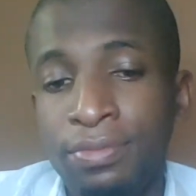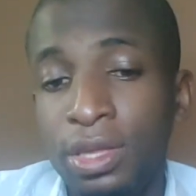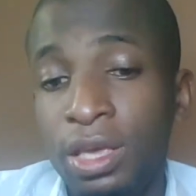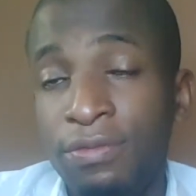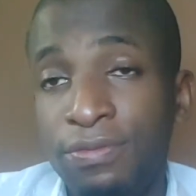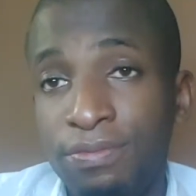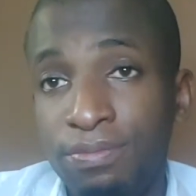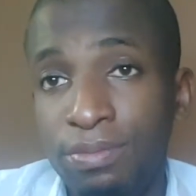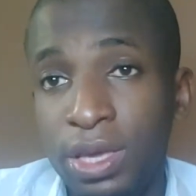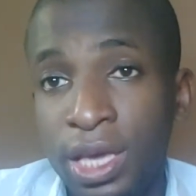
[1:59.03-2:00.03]
If
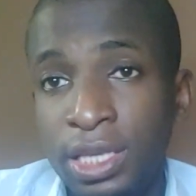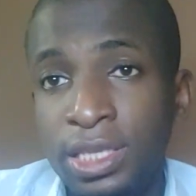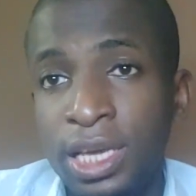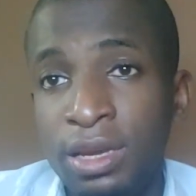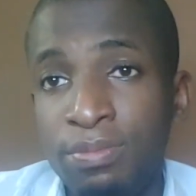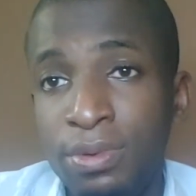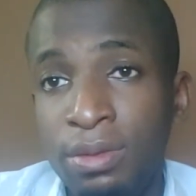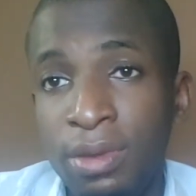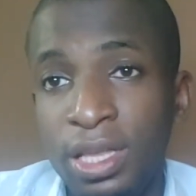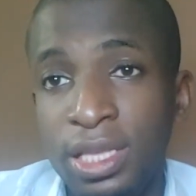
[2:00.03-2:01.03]
KZ can
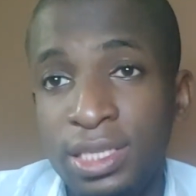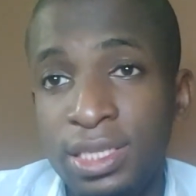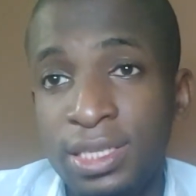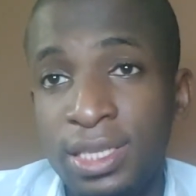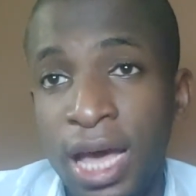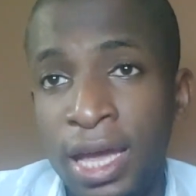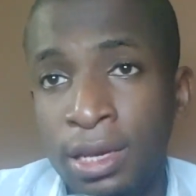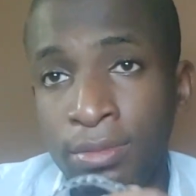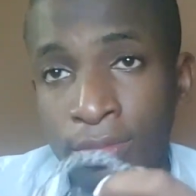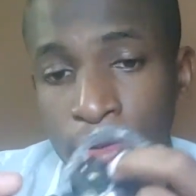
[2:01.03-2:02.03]
implement this design